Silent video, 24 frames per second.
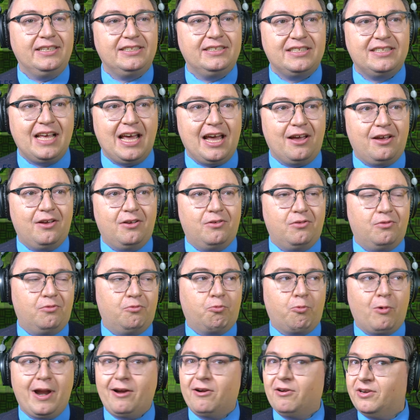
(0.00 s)
Is that
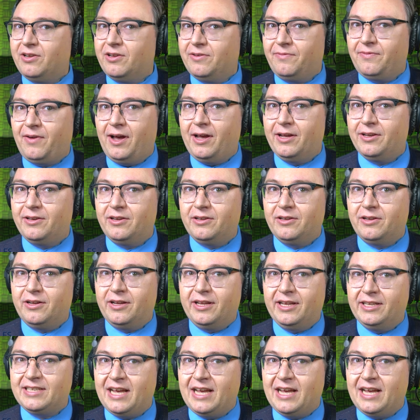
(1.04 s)
rare to find an